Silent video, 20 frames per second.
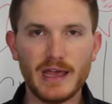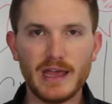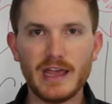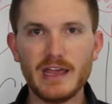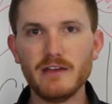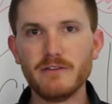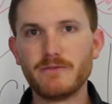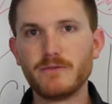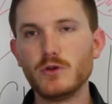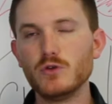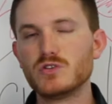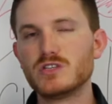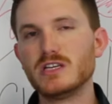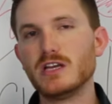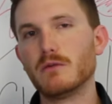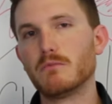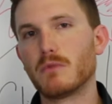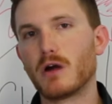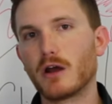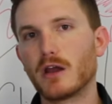If you see
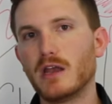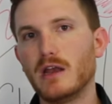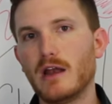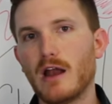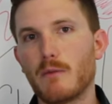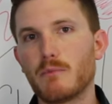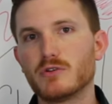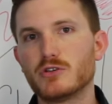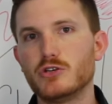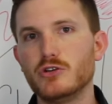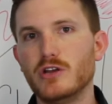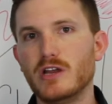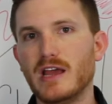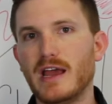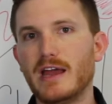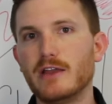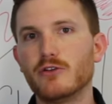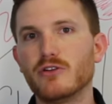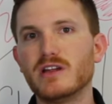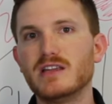a marketing
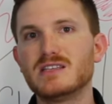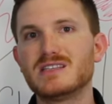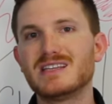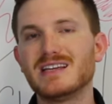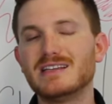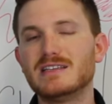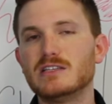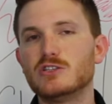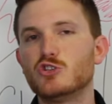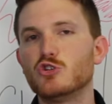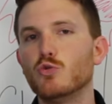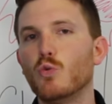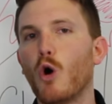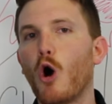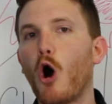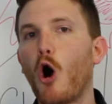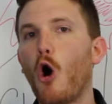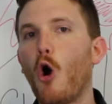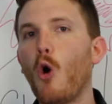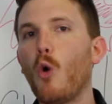opportunity and your instinct is to
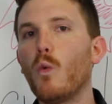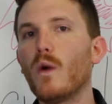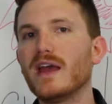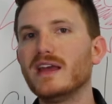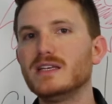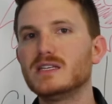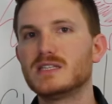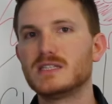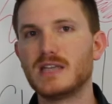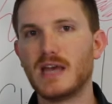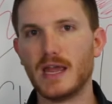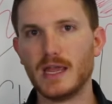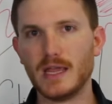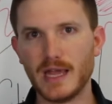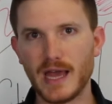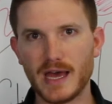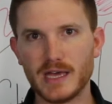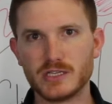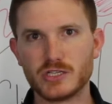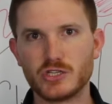always say
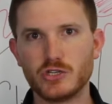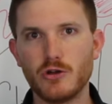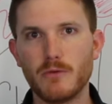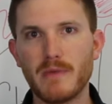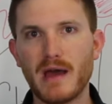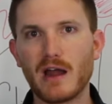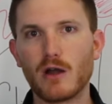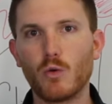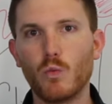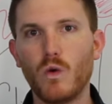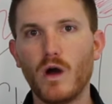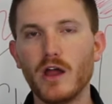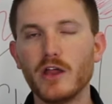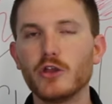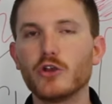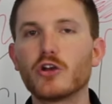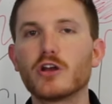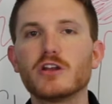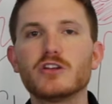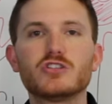yes, no matter what,
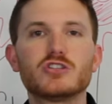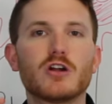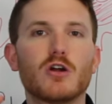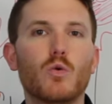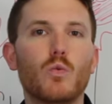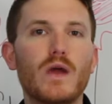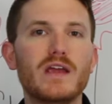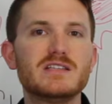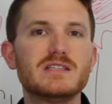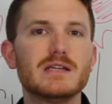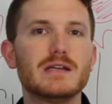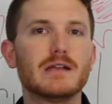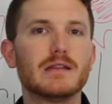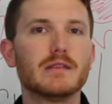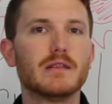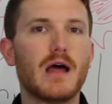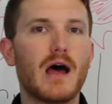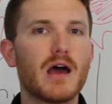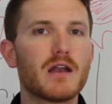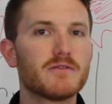you're going to start wasting a
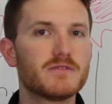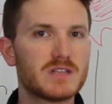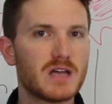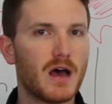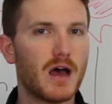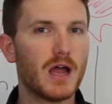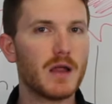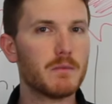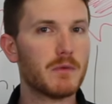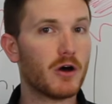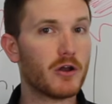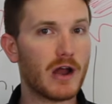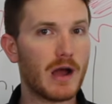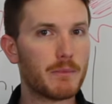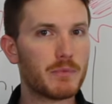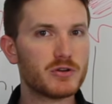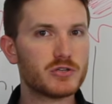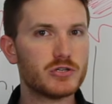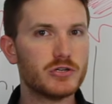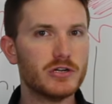lot of time on
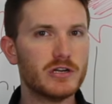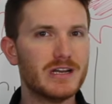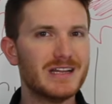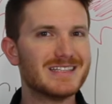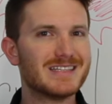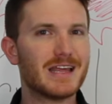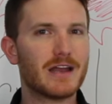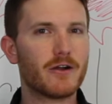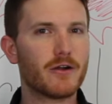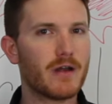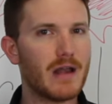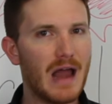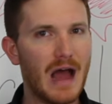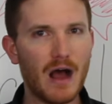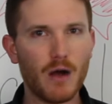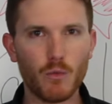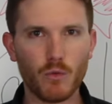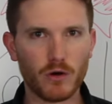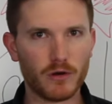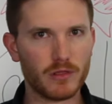opportunities that are
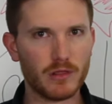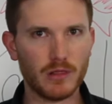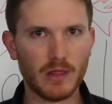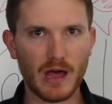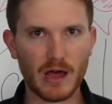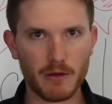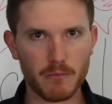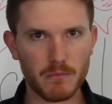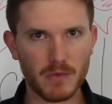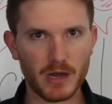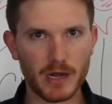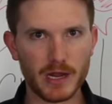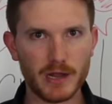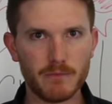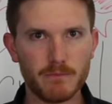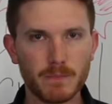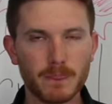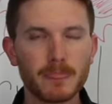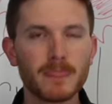not worth a lot of money.